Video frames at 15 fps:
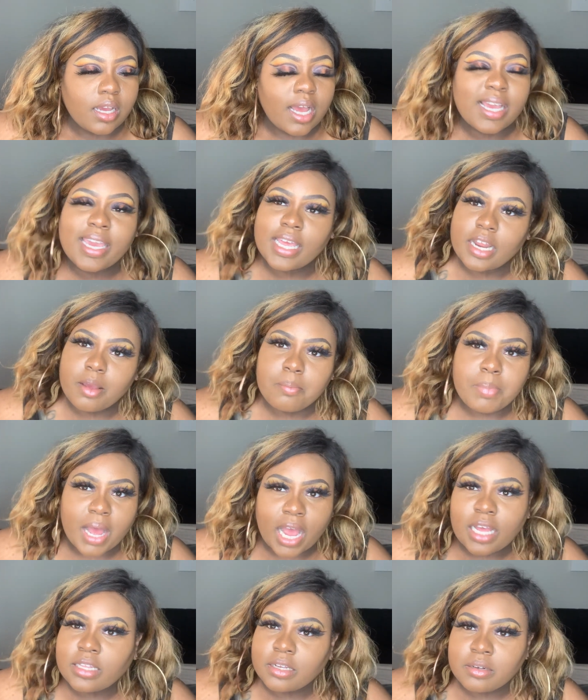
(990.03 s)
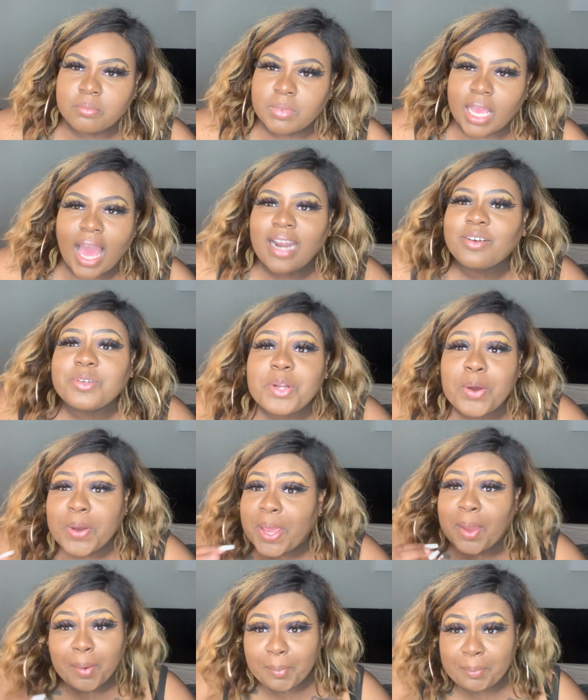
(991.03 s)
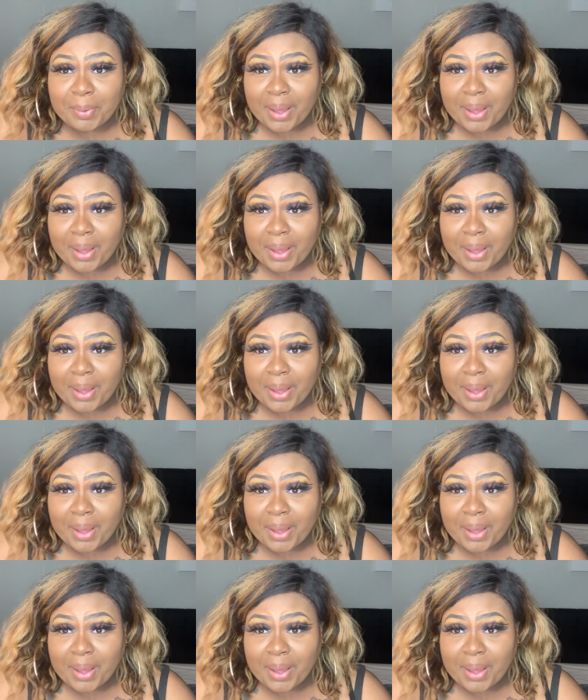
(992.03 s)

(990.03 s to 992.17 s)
again, it bothered me. I don't know. It